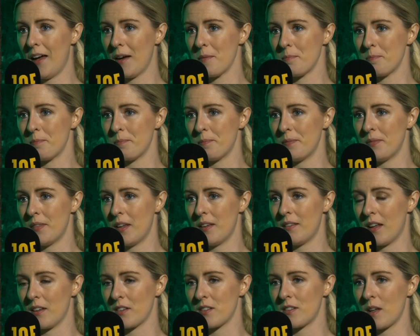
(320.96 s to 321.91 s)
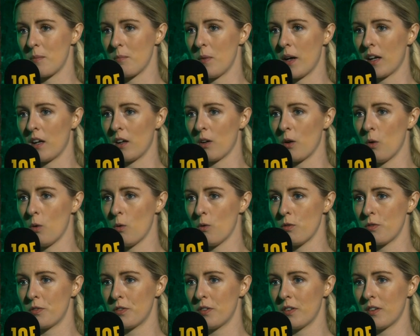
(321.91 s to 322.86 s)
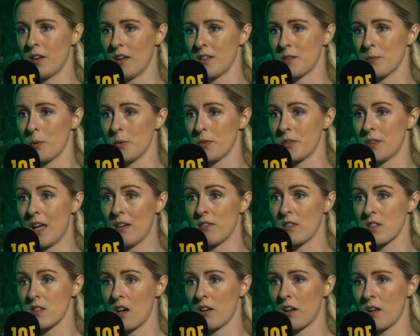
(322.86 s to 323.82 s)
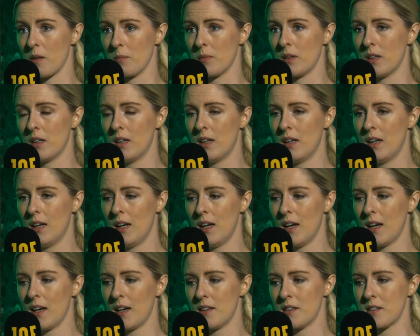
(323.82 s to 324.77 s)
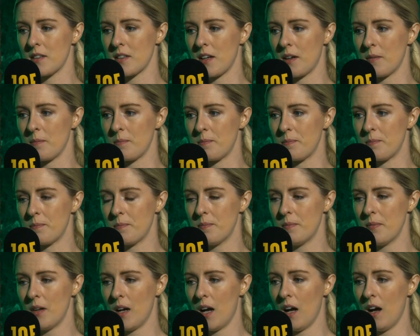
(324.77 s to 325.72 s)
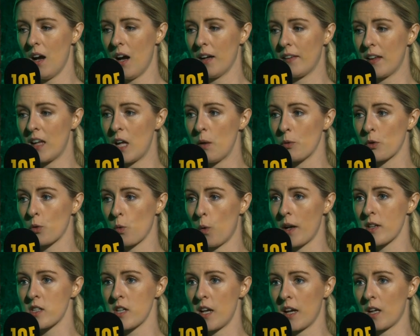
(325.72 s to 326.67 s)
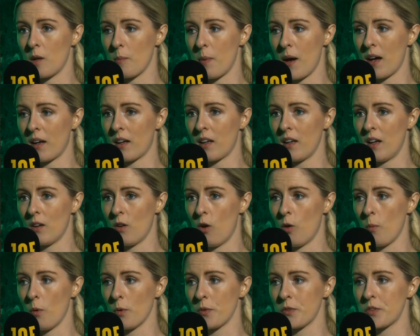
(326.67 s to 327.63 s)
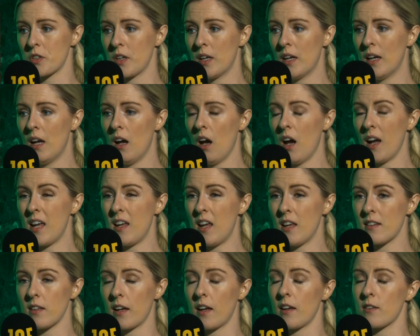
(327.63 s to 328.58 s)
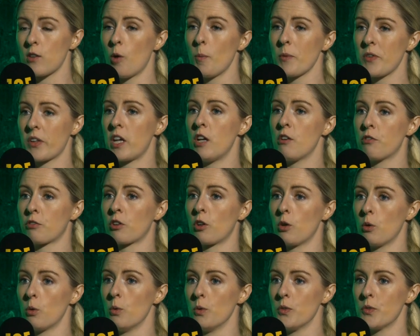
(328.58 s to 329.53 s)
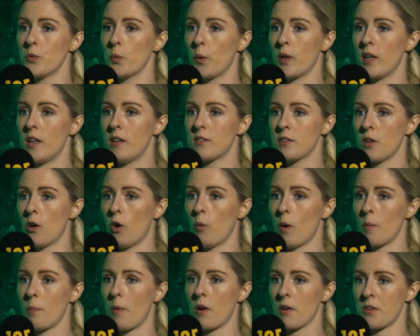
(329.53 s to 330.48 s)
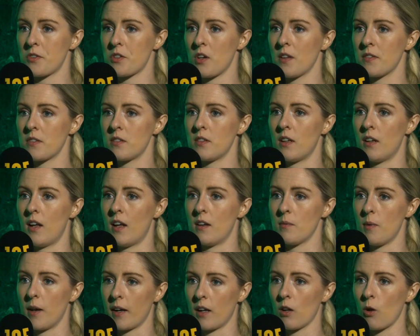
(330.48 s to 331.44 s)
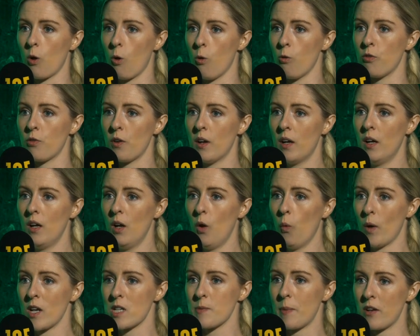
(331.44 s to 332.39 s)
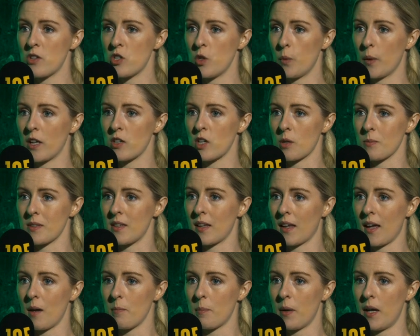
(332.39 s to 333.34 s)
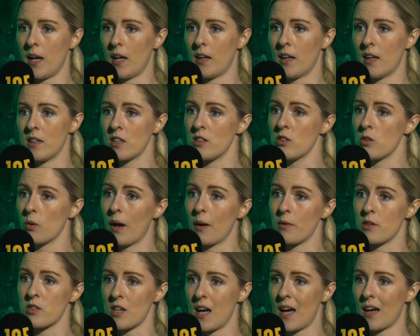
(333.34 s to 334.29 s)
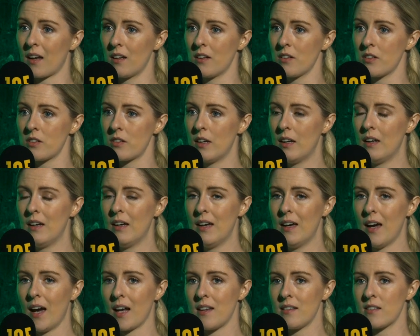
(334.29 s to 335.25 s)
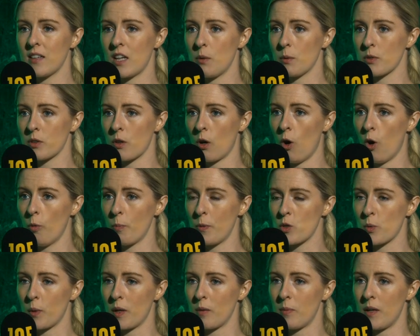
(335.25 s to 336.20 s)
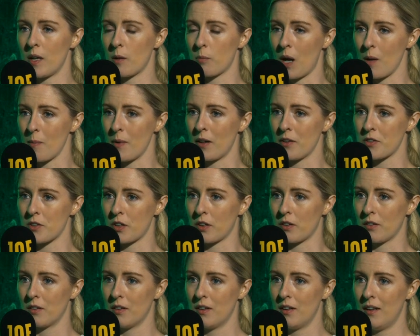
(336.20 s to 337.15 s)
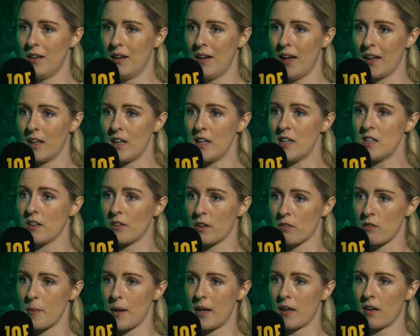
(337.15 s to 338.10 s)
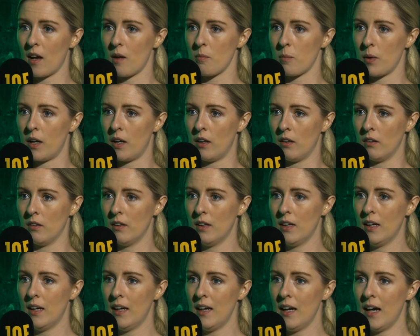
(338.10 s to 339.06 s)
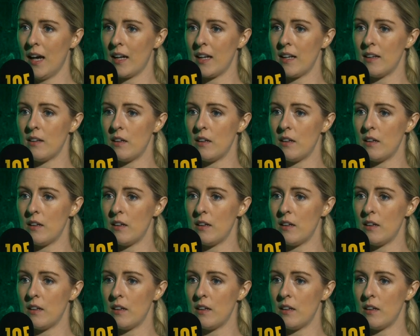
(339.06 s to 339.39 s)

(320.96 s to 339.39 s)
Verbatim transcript: Um, that that Michael Gove, I suppose, leveled on him, mm. and um, I think he was quite taken aback and almost he it's like it's almost like he froze when he saw what Boris Johnson and, and Michael Gove went about doing in terms of the campaign and didn't know how to tackle it, mm. and he said he was caught between being a prime minister and leading the Remain campaign. And